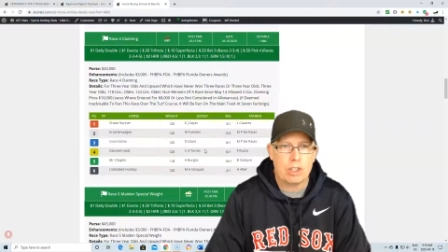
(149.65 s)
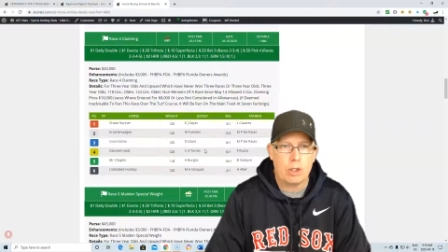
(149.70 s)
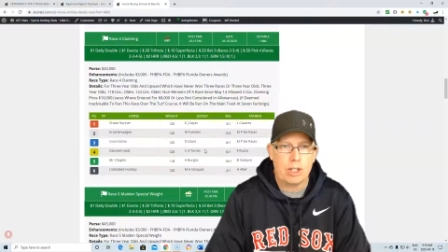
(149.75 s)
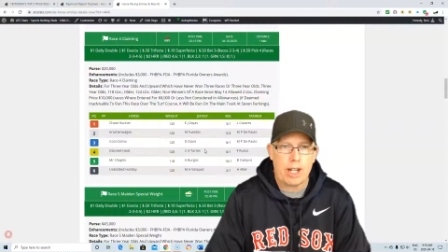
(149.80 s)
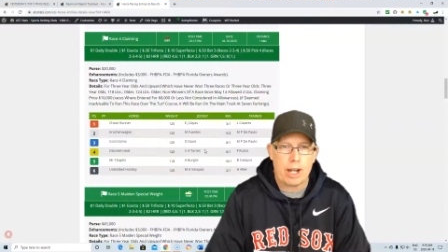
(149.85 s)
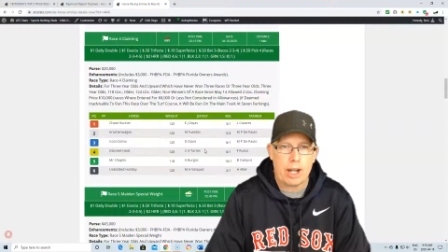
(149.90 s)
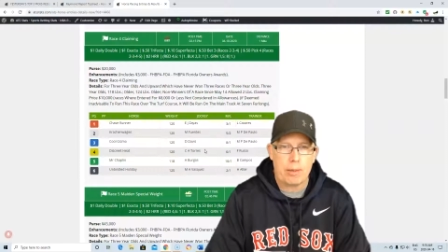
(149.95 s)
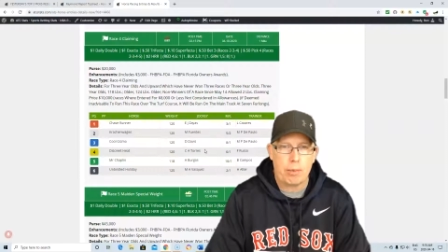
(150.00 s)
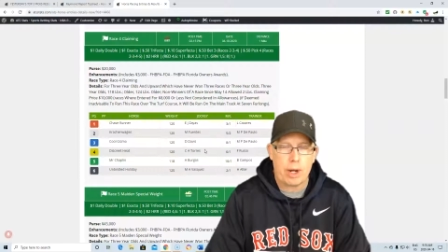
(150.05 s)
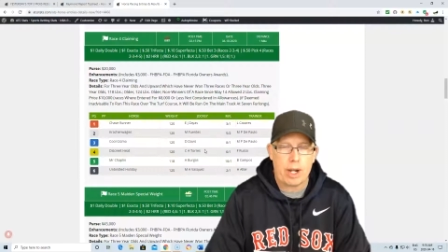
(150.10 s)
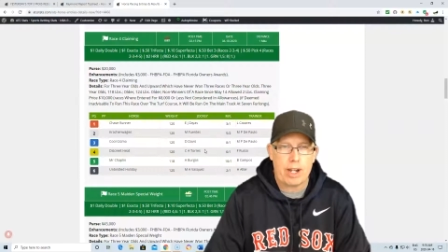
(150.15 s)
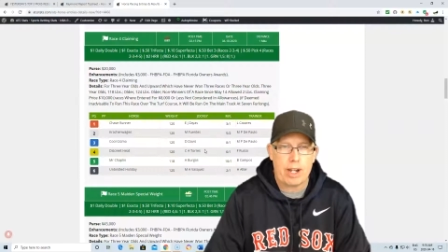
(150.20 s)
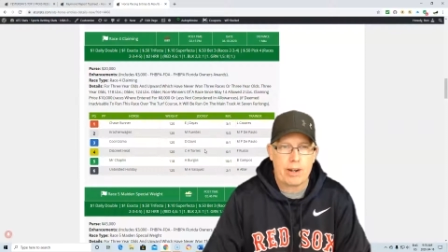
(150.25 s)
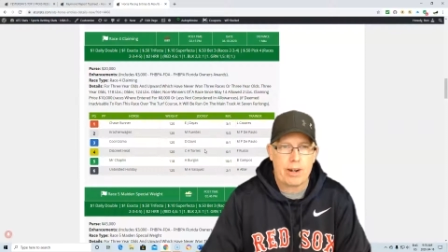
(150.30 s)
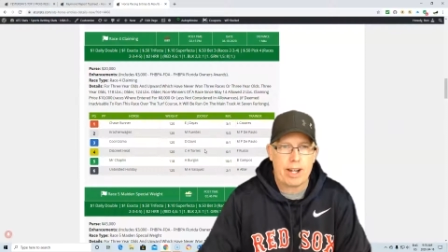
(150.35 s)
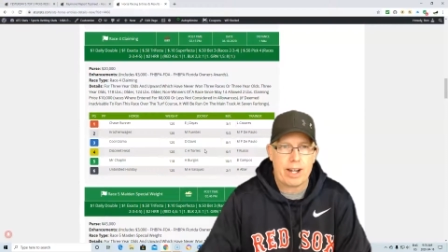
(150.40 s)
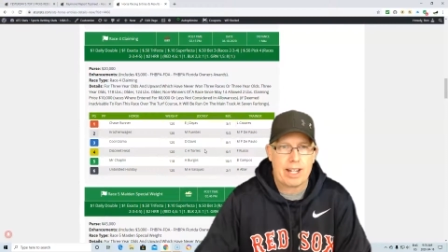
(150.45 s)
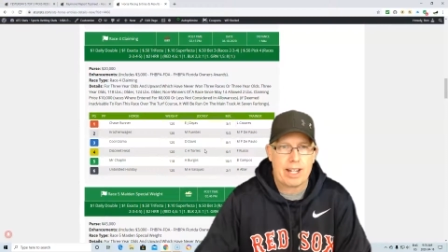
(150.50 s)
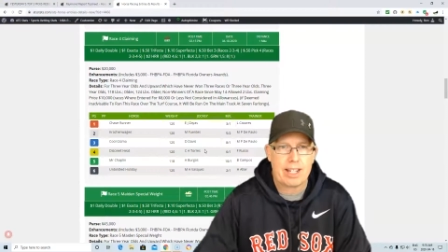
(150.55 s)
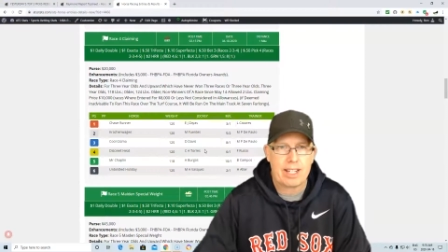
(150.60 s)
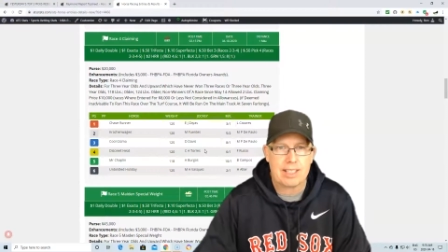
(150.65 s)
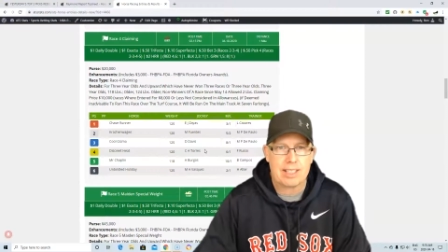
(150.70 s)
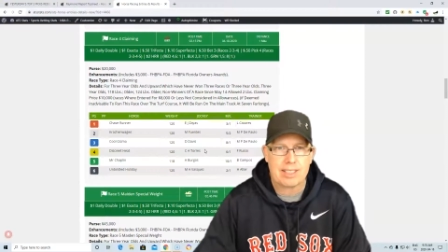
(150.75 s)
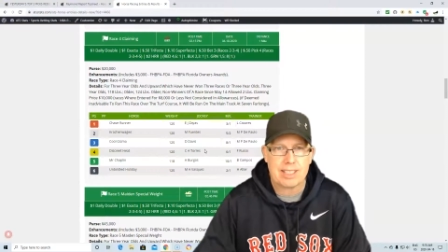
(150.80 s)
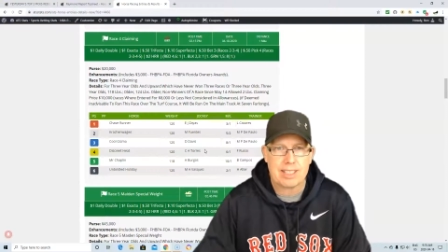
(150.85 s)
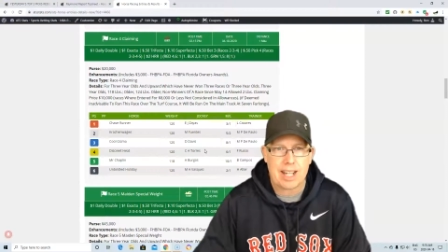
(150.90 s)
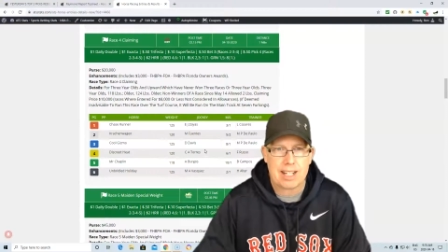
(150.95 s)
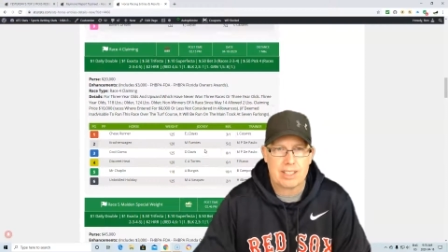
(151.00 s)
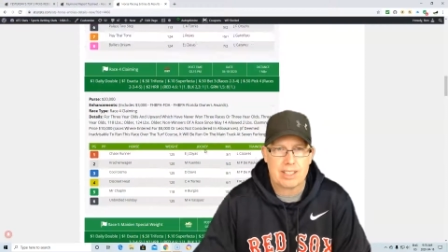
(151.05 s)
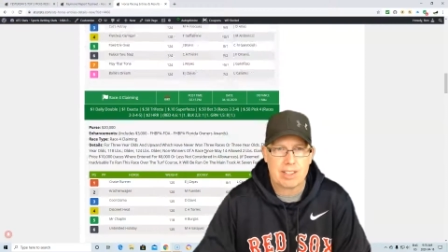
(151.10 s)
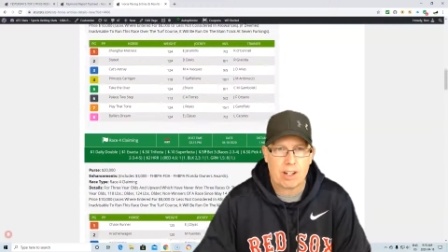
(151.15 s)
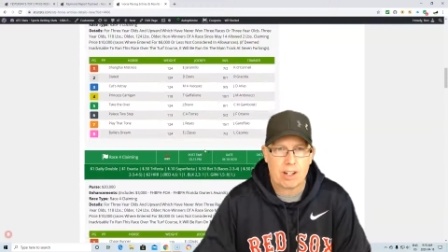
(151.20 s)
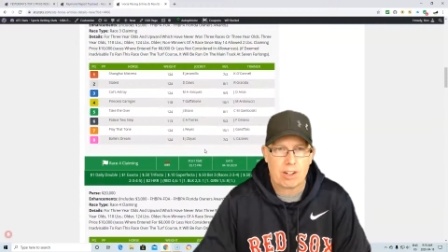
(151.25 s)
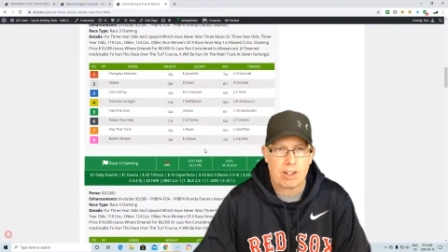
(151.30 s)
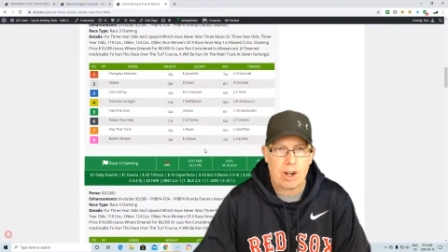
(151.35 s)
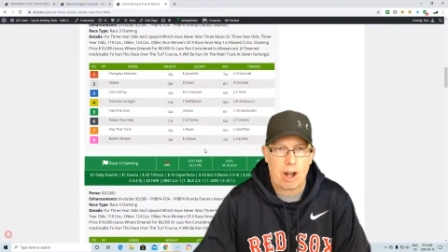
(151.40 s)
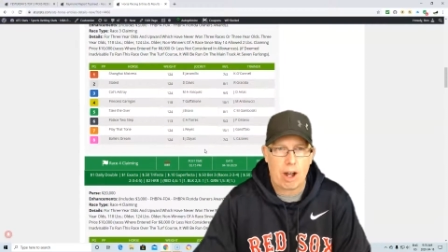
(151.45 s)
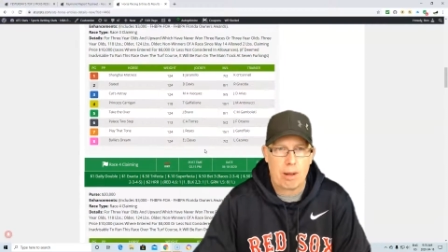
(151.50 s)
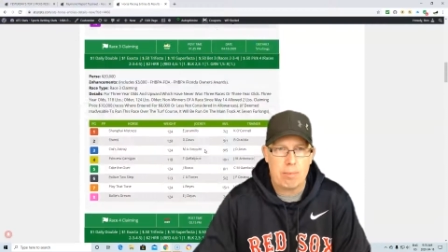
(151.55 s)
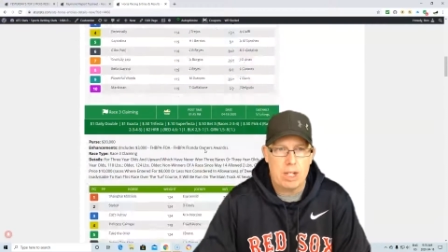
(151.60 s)
you can get them right here at
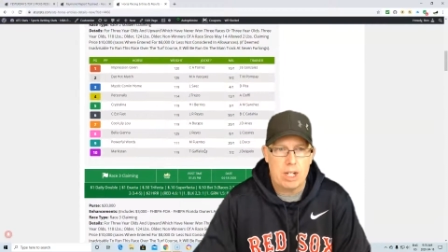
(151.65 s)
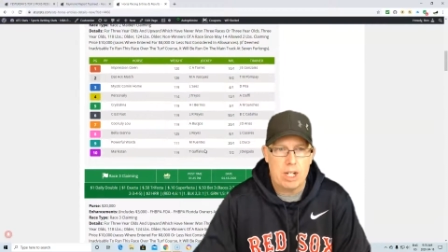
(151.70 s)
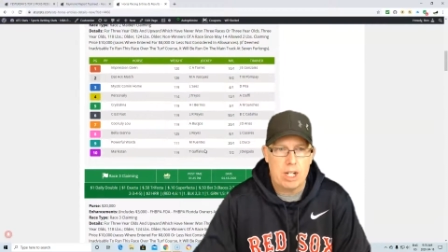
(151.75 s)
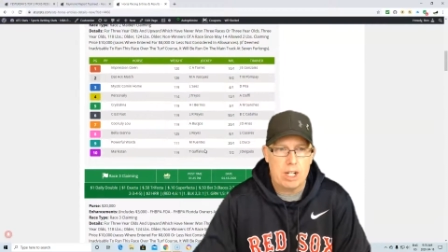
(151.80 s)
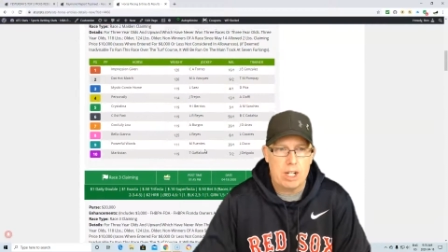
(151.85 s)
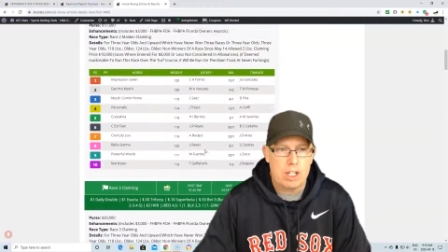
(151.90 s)
ATSStats.com.